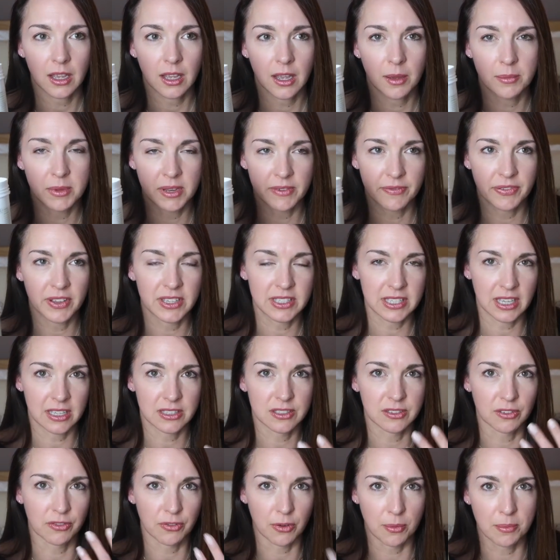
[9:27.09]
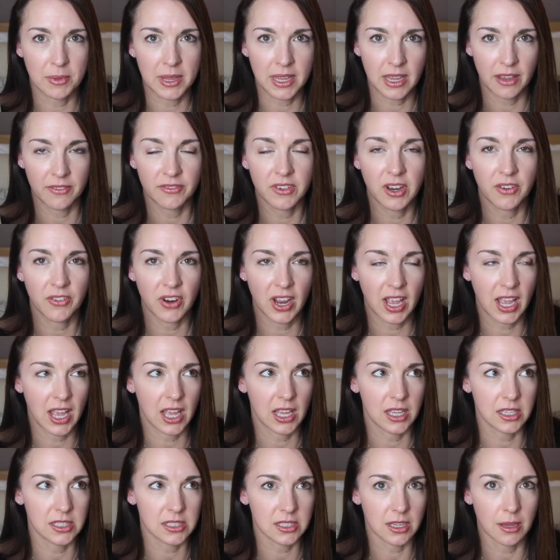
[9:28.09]
I mean, fantastic for me. I've never
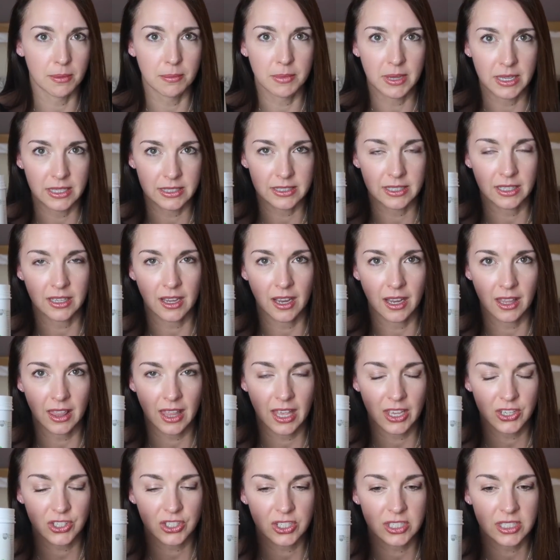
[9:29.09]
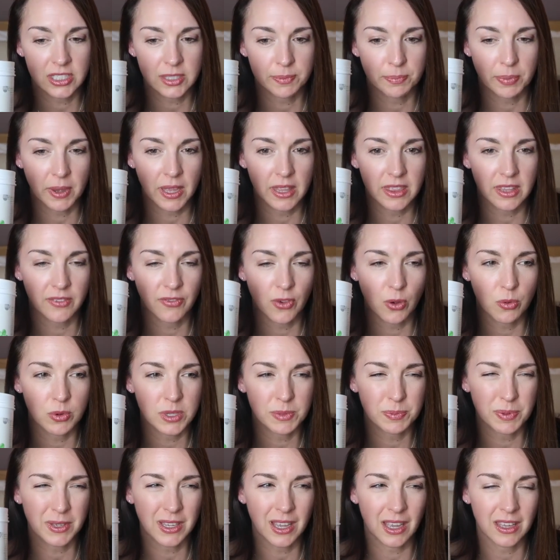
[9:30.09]
had amazing eyelashes, but they've
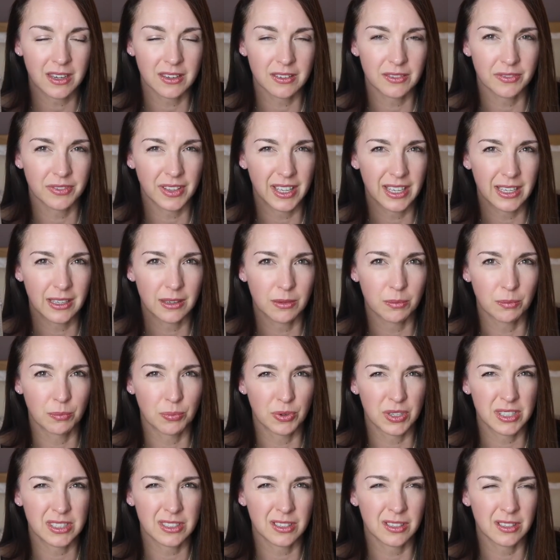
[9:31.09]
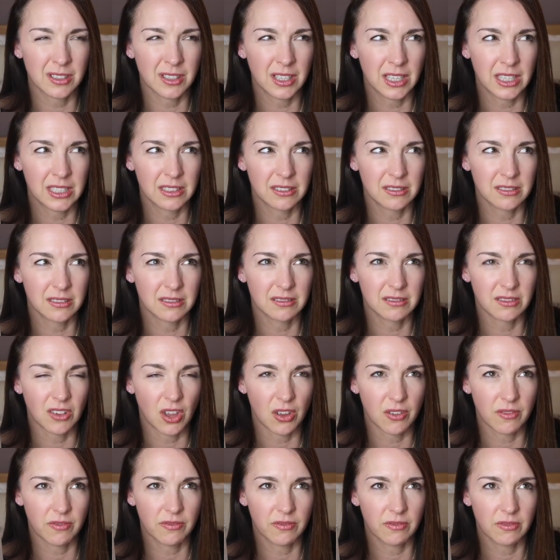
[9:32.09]
always been kind of like brittle and
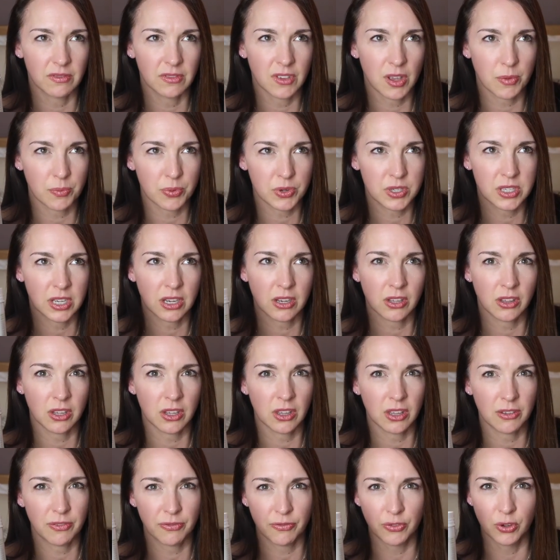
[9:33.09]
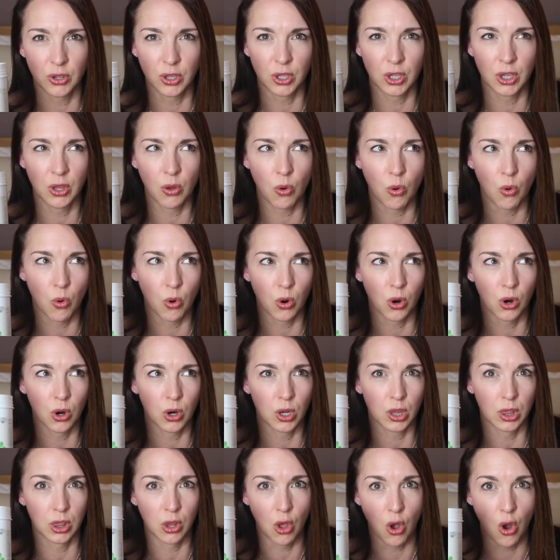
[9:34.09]
not particularly full
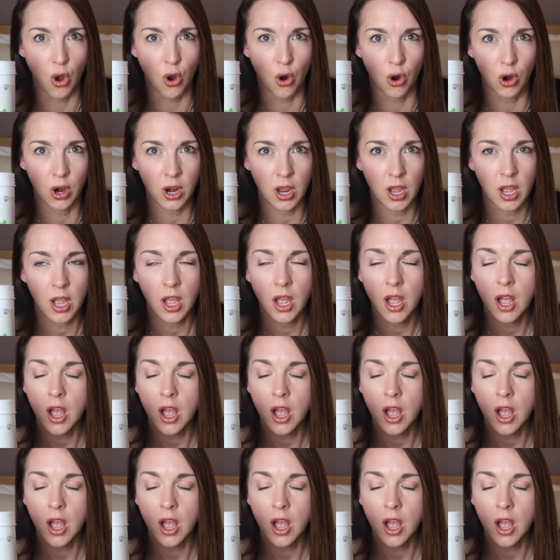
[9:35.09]
or long.